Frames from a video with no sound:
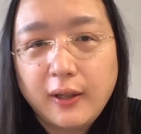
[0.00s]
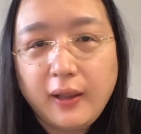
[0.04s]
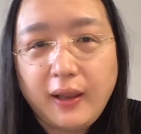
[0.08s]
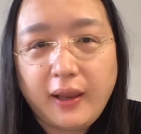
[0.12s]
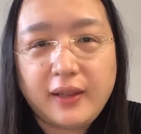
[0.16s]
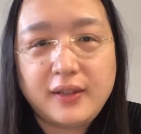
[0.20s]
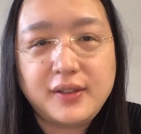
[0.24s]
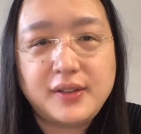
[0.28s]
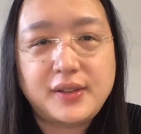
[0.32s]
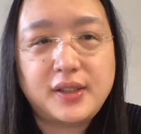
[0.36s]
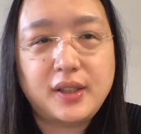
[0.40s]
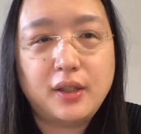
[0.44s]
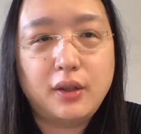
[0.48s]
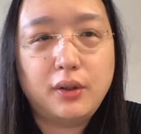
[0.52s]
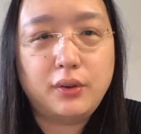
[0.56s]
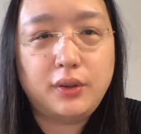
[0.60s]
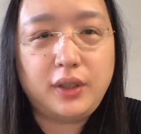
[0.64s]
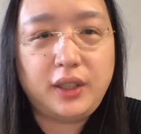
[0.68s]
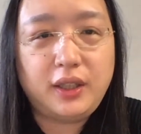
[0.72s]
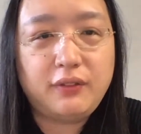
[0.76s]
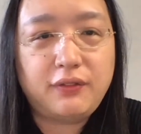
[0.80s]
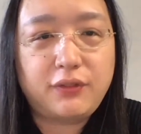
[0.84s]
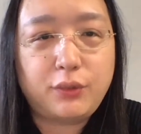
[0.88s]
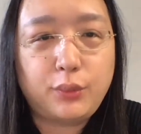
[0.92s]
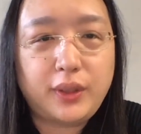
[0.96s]
And so
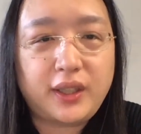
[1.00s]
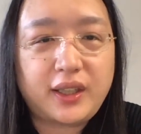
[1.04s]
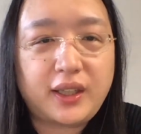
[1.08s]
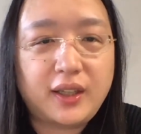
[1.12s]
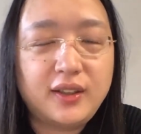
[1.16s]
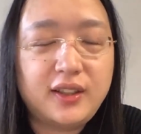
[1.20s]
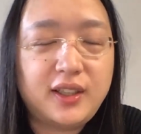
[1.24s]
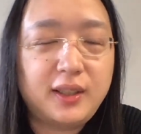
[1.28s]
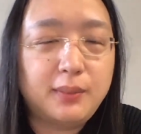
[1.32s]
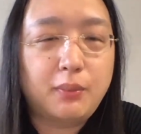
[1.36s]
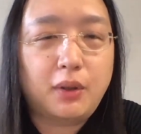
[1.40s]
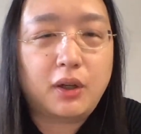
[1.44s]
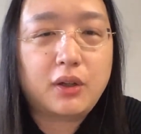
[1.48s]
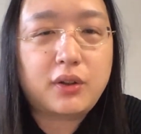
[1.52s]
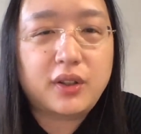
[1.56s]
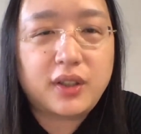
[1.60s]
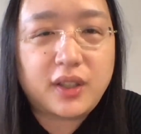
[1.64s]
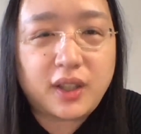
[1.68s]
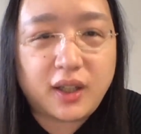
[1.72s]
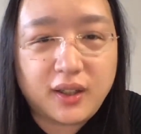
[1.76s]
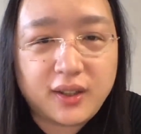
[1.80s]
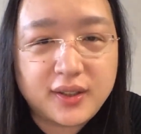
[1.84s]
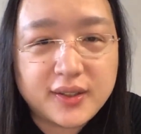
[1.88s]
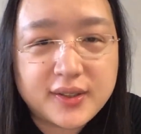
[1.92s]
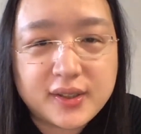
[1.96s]
if we can
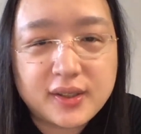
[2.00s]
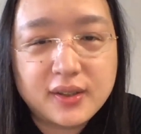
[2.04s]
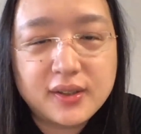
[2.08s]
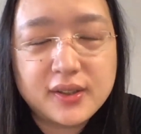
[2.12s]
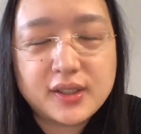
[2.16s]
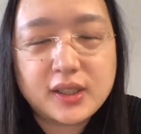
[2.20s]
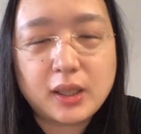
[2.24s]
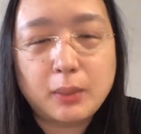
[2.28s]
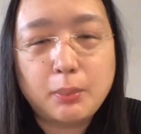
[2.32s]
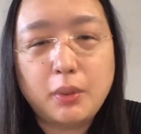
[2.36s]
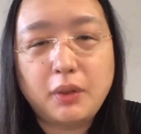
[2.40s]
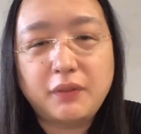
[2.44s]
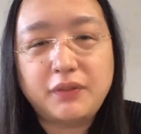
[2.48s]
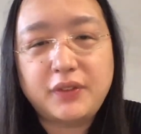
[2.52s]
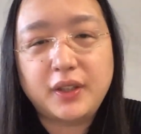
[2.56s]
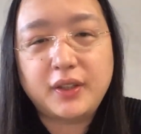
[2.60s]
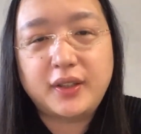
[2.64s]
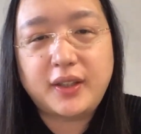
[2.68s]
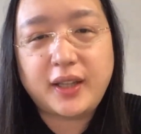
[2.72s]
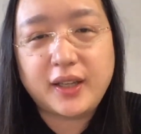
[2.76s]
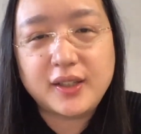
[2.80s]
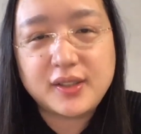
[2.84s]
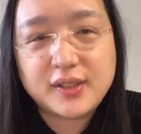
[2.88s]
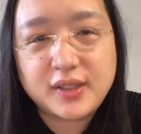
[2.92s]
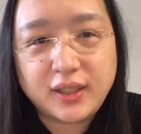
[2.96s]
democratize some of the
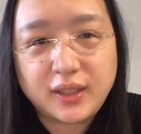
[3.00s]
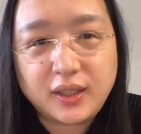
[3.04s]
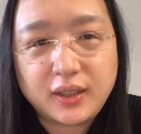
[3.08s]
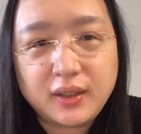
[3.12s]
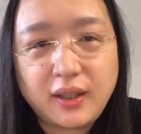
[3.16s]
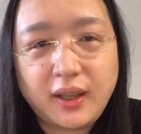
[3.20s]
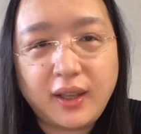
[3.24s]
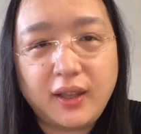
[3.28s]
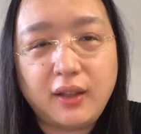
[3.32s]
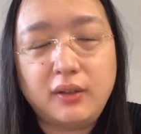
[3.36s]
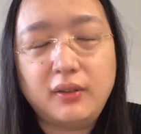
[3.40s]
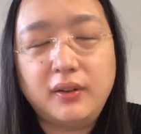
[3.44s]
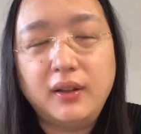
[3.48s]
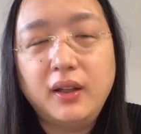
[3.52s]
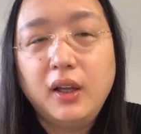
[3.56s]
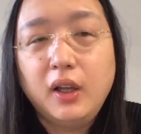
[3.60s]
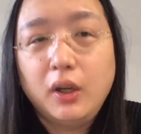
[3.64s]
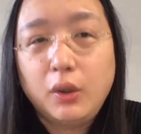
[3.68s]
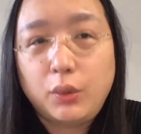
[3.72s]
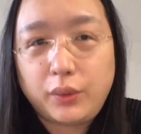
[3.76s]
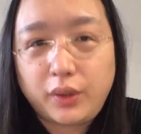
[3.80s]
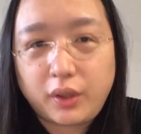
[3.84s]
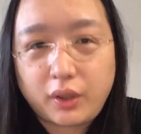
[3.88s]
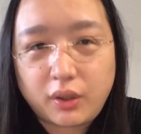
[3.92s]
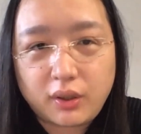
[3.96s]
testing, and
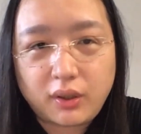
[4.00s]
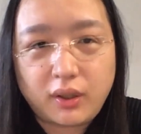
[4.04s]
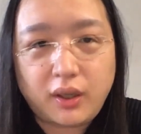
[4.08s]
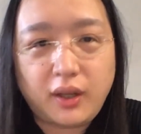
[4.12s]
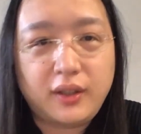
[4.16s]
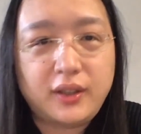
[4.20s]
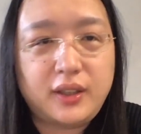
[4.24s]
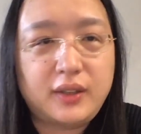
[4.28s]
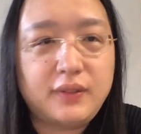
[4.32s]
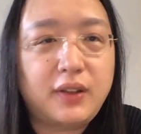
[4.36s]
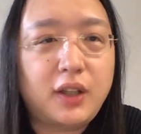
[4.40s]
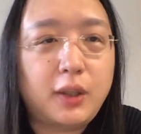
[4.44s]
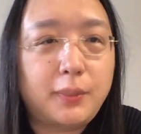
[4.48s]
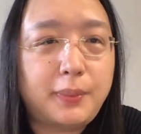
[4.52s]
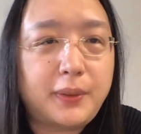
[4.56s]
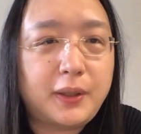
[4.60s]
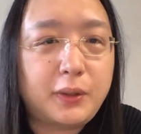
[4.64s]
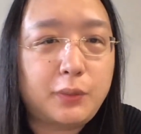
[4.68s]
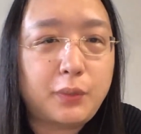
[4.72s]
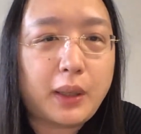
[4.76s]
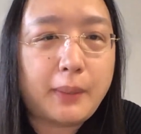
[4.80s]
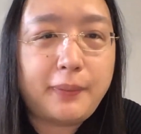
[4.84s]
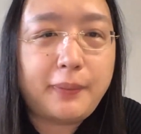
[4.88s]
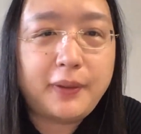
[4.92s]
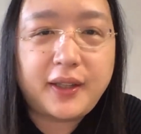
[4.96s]
we are developing
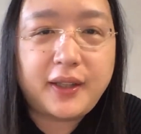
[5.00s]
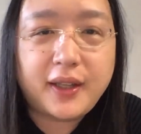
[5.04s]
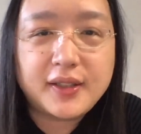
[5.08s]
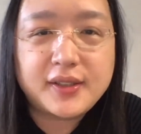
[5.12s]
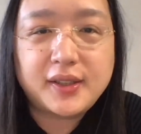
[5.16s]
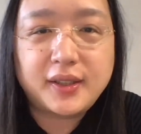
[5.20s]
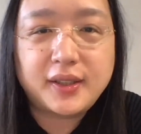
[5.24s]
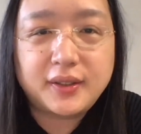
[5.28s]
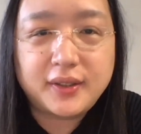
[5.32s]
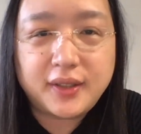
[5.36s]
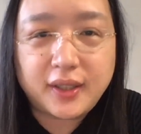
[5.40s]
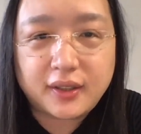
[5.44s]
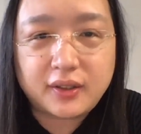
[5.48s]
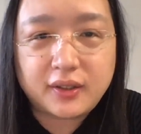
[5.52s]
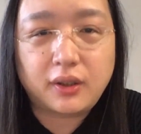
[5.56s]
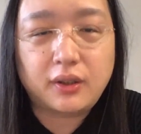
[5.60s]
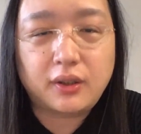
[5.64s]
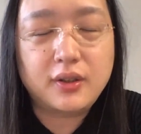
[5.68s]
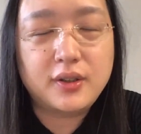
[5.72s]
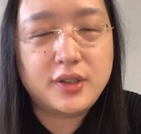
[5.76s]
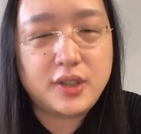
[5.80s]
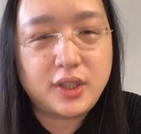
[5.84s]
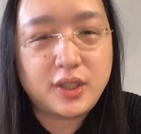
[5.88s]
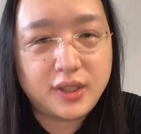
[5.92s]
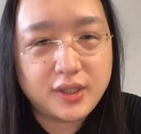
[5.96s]
rapid testing
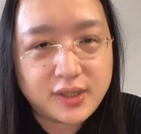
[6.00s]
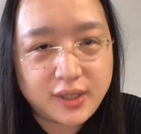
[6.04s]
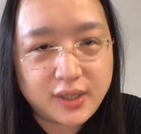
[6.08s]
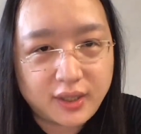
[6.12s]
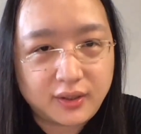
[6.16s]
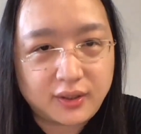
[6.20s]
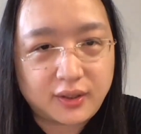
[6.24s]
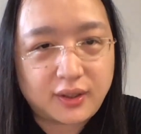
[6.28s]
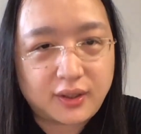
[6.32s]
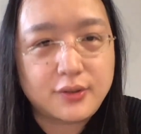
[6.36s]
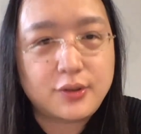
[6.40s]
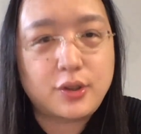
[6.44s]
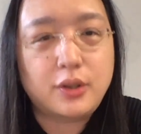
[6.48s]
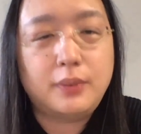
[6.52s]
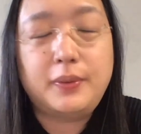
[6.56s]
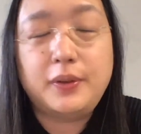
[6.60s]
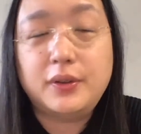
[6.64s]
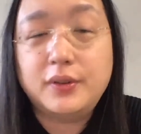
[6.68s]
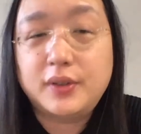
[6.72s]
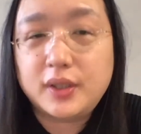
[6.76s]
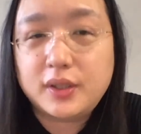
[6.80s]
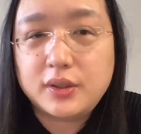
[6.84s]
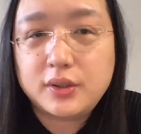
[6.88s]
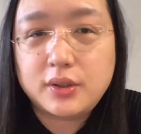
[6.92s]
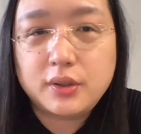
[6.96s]
technologies and
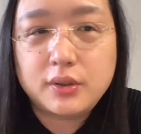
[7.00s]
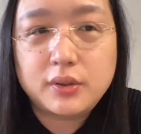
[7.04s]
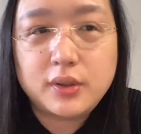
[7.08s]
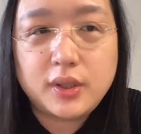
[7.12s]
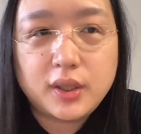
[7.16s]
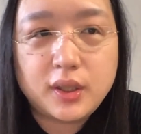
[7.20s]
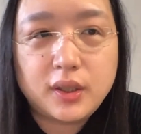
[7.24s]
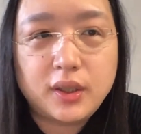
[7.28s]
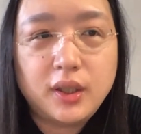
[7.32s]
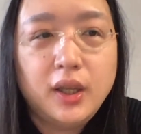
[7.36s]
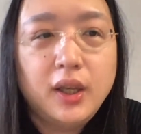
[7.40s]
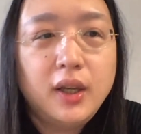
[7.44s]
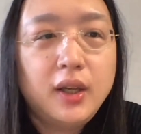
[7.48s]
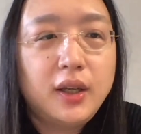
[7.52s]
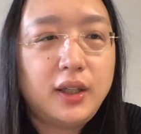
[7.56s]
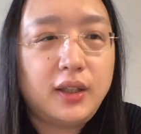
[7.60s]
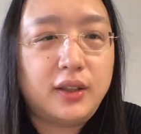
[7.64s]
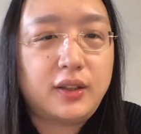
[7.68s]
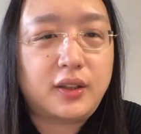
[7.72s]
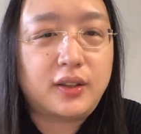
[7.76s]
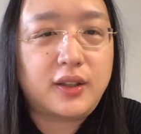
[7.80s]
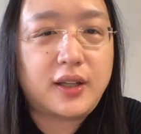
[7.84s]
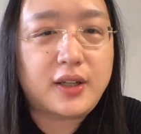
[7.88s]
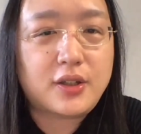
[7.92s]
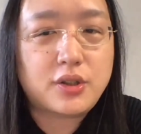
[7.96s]
contributing to the
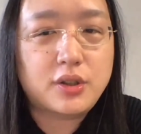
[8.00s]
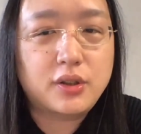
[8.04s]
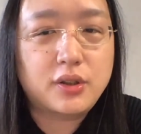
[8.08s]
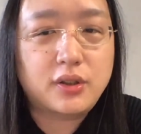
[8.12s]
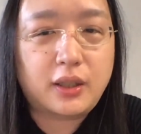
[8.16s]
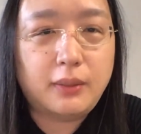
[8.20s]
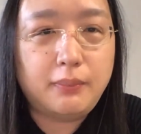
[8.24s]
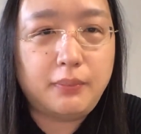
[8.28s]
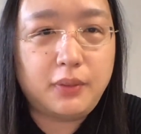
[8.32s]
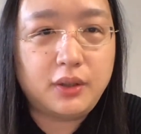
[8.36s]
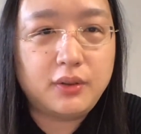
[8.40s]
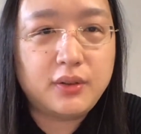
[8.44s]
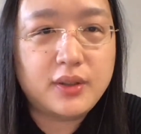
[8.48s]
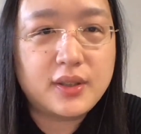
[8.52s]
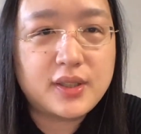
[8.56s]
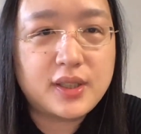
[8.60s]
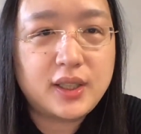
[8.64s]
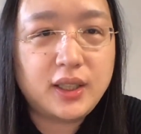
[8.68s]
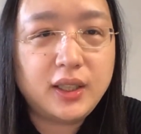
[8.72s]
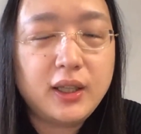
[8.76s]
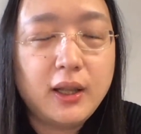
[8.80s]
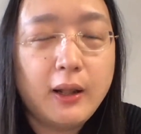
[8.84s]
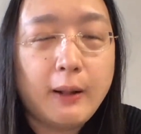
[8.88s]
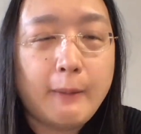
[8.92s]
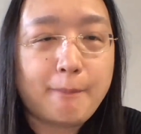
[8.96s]
international
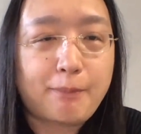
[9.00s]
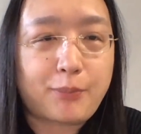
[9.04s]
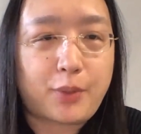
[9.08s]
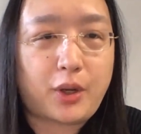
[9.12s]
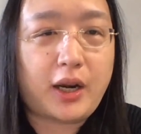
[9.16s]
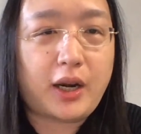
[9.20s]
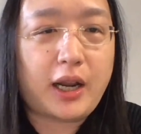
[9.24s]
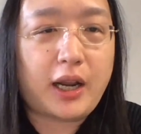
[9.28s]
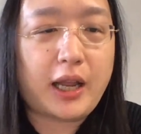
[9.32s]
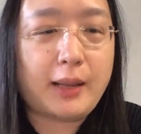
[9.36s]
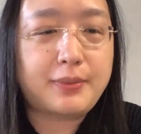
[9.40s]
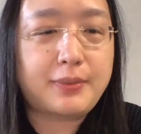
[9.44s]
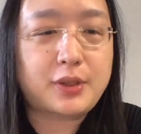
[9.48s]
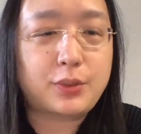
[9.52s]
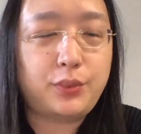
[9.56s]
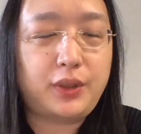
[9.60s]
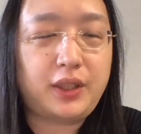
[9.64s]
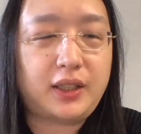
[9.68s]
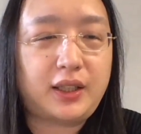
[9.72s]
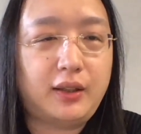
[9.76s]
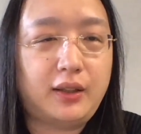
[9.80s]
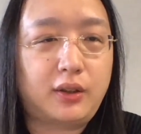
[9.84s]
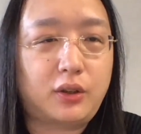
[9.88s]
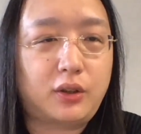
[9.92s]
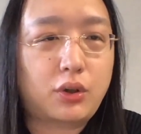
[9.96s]
community, perhaps we
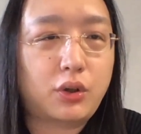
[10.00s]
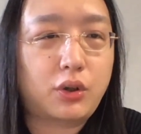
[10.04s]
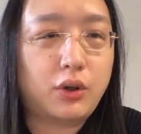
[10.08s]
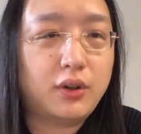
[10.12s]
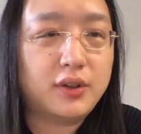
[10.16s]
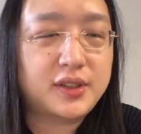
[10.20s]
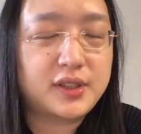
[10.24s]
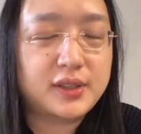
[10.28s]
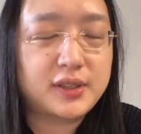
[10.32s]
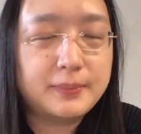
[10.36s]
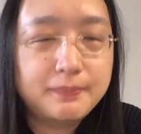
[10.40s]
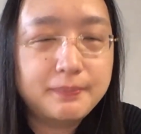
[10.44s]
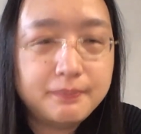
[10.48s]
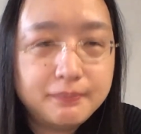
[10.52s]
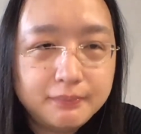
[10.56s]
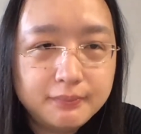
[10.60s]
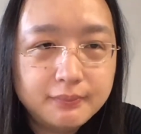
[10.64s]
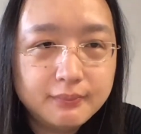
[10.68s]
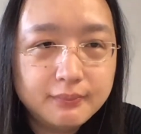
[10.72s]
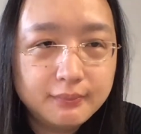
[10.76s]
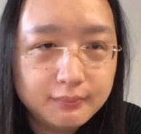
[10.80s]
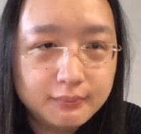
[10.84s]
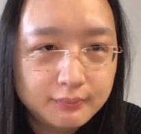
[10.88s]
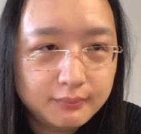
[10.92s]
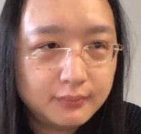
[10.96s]
can
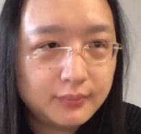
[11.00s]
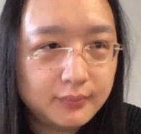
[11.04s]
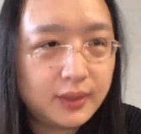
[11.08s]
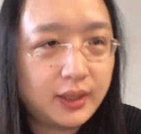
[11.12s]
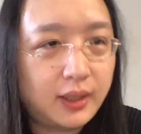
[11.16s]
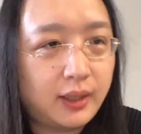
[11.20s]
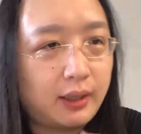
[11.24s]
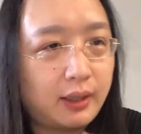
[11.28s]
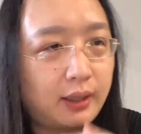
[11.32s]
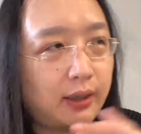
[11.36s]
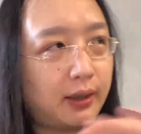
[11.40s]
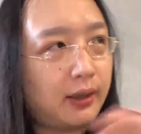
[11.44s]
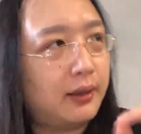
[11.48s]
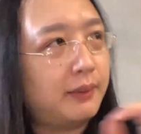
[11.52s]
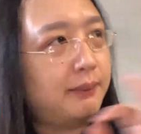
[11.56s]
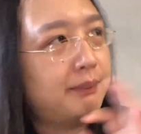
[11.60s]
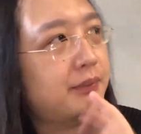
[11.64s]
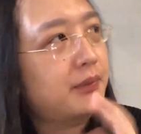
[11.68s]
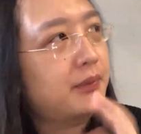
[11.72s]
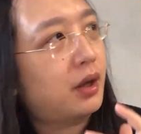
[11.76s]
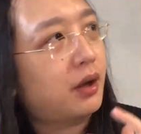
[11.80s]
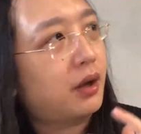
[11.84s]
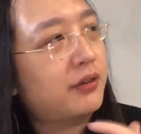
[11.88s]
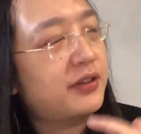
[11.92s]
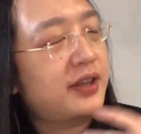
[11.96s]

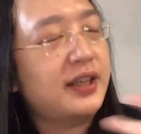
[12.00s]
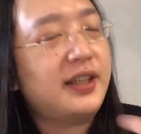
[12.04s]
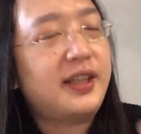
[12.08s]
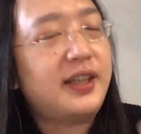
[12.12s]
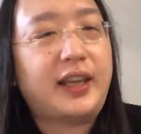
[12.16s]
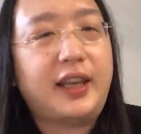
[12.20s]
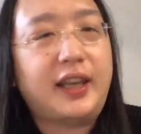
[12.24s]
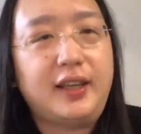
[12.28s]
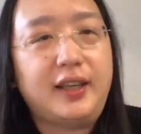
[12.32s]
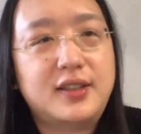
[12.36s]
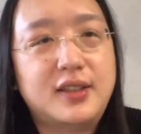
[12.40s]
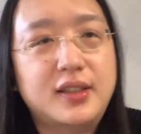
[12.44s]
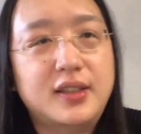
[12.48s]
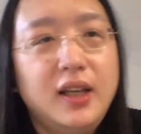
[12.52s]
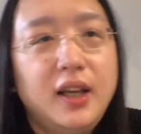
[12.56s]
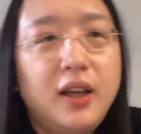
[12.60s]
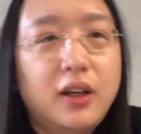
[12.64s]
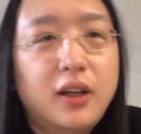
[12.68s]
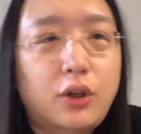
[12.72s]
cross-authenticates,